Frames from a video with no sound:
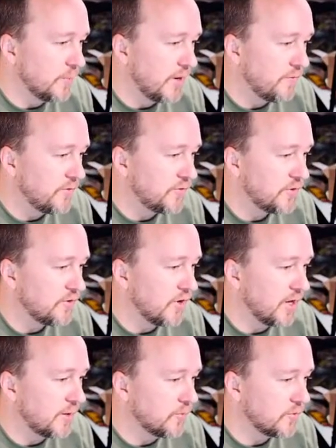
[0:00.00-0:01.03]
about 50
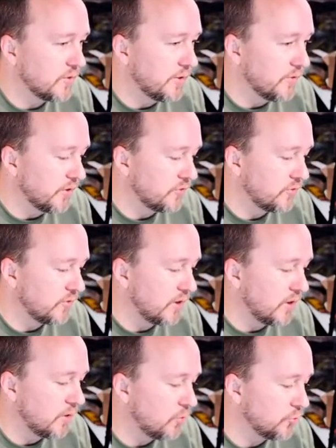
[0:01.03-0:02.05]
times in this
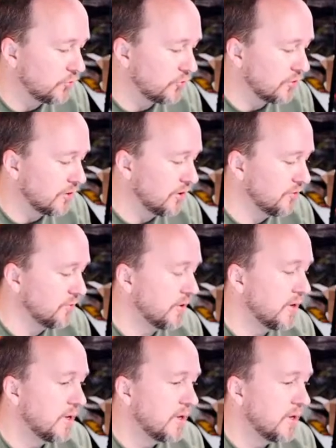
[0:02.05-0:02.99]
holster alone,